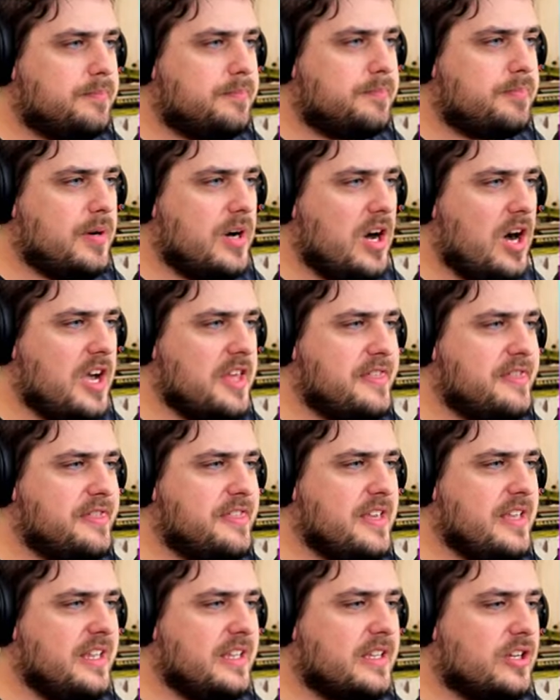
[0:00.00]
but I
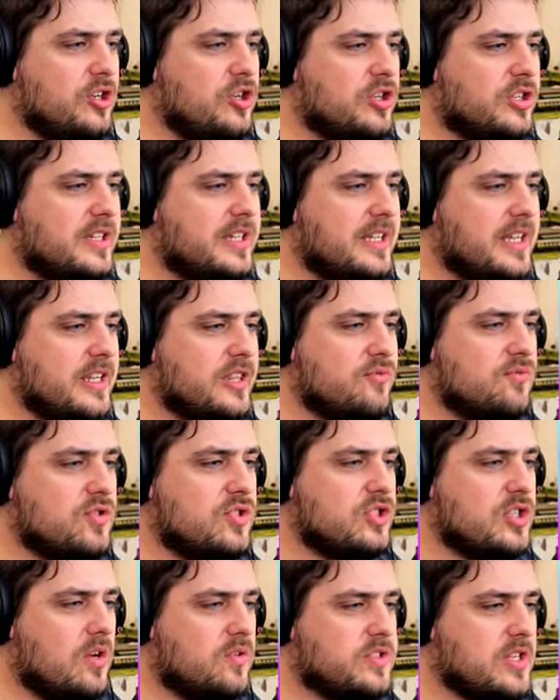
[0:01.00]
think looking at the
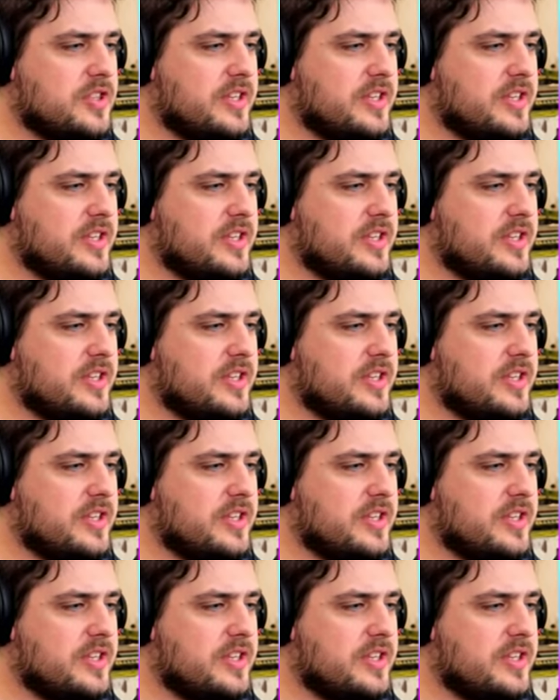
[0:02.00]
results,